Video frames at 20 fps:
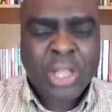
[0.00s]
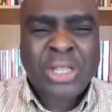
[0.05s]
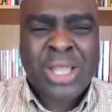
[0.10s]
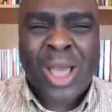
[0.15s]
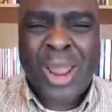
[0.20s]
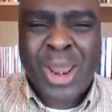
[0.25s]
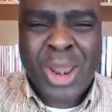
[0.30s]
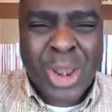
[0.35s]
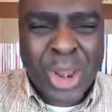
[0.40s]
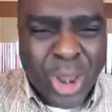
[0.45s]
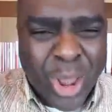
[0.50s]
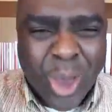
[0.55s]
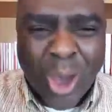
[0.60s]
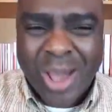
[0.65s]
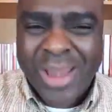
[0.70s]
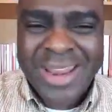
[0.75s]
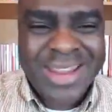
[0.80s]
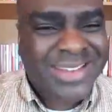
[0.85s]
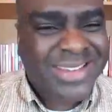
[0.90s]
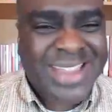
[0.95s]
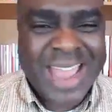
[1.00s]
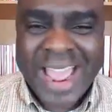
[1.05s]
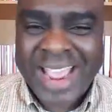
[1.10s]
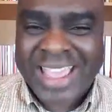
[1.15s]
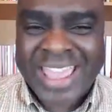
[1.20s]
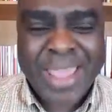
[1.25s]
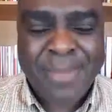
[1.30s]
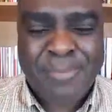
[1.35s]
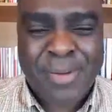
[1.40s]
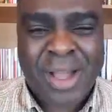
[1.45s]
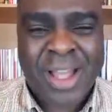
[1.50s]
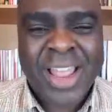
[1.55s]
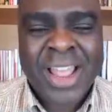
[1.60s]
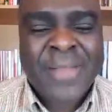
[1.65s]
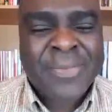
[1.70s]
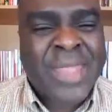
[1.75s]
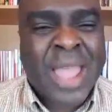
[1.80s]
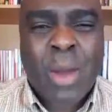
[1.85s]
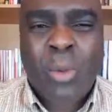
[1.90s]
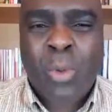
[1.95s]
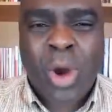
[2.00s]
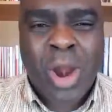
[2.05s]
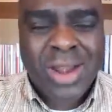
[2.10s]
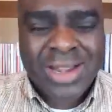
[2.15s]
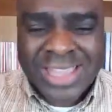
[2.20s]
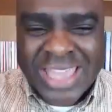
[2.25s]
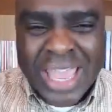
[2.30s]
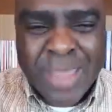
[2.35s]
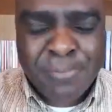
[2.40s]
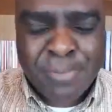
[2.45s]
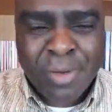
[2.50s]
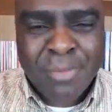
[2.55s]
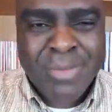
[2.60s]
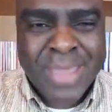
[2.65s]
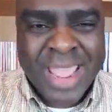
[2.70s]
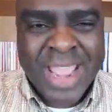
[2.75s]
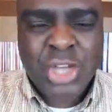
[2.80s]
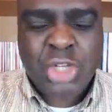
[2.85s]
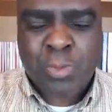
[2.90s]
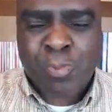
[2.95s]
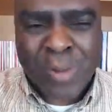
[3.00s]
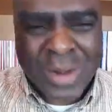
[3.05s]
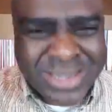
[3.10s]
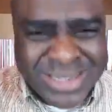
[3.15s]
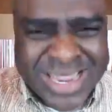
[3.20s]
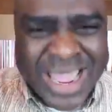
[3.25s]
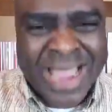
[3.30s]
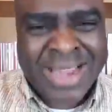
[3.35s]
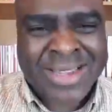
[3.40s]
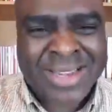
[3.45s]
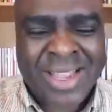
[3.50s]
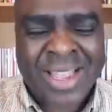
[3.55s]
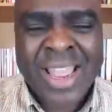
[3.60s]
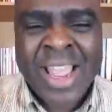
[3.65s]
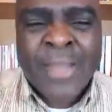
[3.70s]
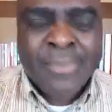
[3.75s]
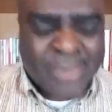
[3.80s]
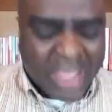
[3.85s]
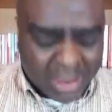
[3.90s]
The Lord is thy keeper. That word keeper means protector.